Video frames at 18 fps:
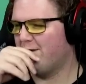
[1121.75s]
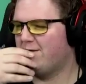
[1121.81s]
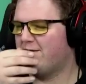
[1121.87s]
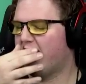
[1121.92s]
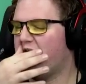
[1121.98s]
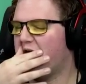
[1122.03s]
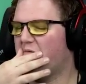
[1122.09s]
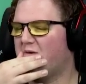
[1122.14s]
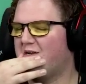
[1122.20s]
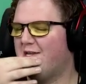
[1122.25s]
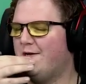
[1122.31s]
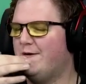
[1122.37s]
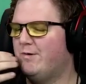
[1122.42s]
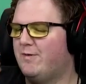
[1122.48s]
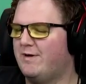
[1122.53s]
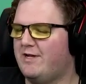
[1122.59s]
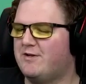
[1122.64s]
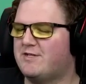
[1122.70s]
Yeah, when
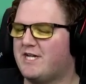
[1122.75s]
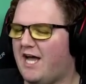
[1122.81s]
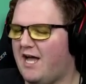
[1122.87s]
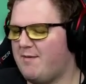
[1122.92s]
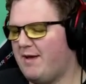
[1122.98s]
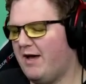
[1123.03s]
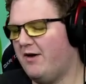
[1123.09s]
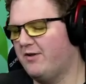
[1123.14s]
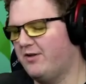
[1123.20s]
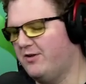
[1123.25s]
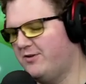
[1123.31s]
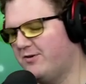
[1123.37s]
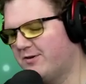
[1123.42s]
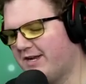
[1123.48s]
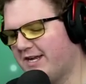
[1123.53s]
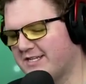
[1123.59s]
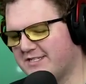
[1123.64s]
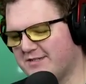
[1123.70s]
you time out, you
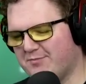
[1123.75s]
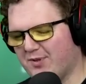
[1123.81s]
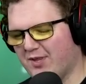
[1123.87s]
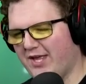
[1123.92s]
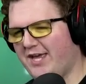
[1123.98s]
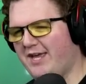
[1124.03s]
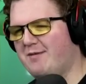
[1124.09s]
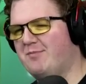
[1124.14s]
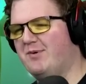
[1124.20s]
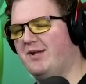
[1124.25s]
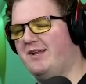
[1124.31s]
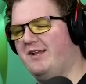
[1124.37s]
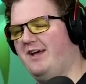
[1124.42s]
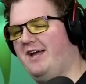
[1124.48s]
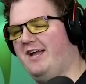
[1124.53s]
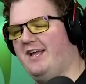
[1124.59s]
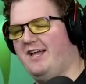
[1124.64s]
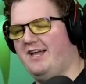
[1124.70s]
don't get to play,
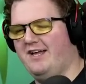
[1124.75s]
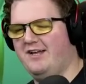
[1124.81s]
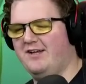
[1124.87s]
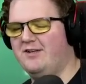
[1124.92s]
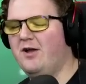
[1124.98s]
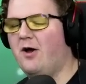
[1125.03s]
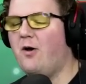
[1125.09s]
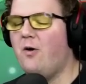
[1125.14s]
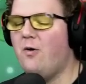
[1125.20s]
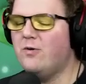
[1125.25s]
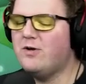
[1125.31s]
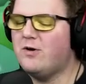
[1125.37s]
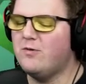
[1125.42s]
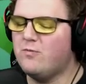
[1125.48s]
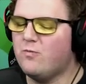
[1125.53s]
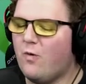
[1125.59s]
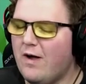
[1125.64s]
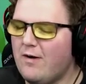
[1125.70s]
but...
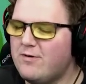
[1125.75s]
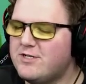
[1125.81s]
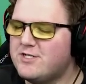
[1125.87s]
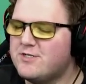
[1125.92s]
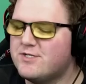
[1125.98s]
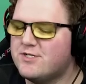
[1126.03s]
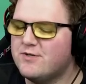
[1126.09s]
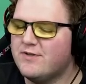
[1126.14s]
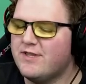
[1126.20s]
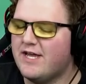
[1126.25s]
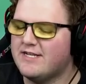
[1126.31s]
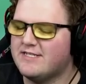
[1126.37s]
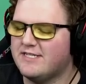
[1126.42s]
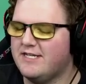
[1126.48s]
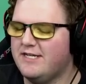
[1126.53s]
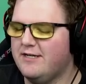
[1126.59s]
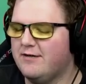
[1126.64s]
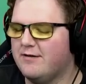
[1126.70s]
Why would you do that
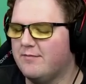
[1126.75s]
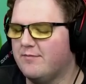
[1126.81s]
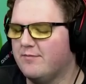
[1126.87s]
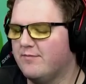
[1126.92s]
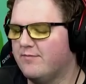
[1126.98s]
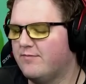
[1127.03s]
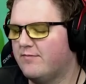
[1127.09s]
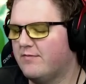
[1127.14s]
to him?